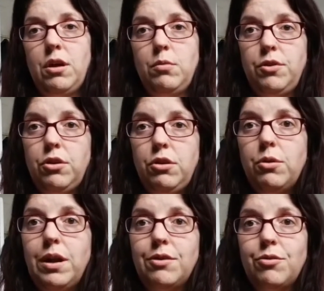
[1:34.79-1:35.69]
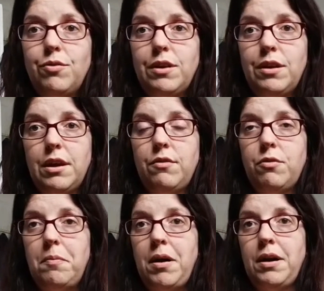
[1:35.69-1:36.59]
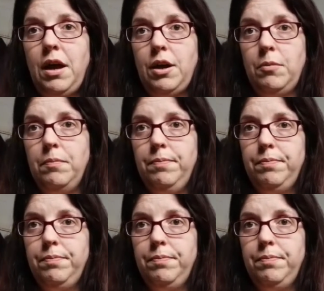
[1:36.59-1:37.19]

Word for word: I would do you a little video from my home.